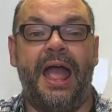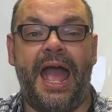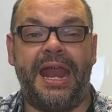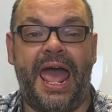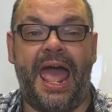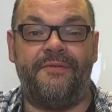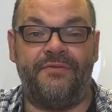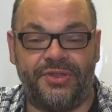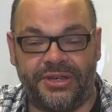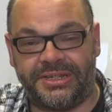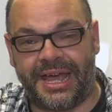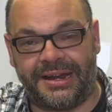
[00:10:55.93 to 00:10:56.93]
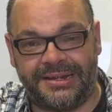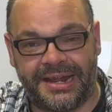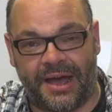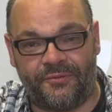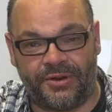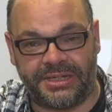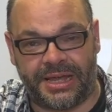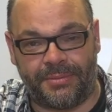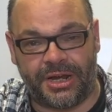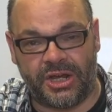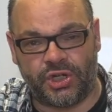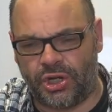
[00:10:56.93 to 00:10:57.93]
and everything's handed out for
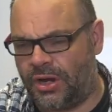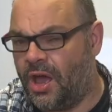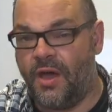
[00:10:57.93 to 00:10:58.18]
examination.